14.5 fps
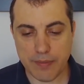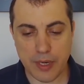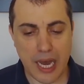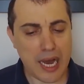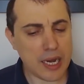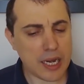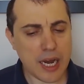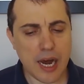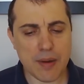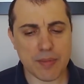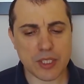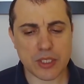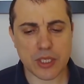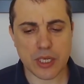I'm not
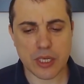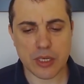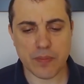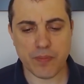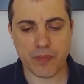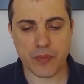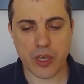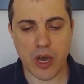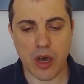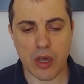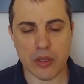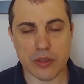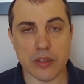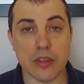commenting
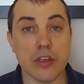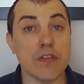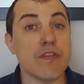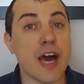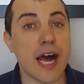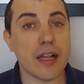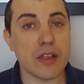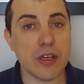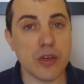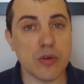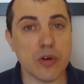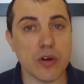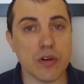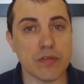on the
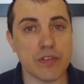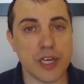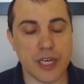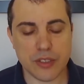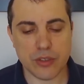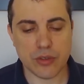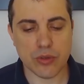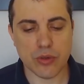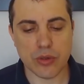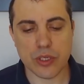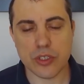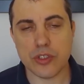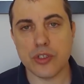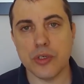value of it
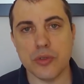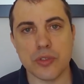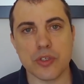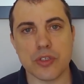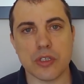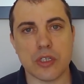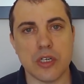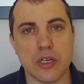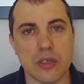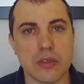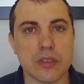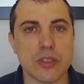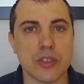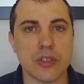or its use as a
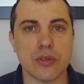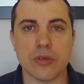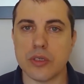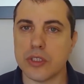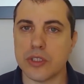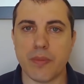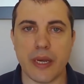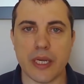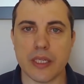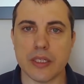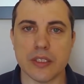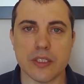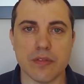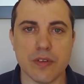currency or a
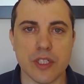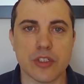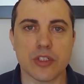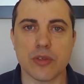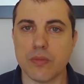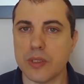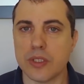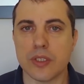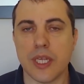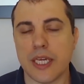speculative instrument.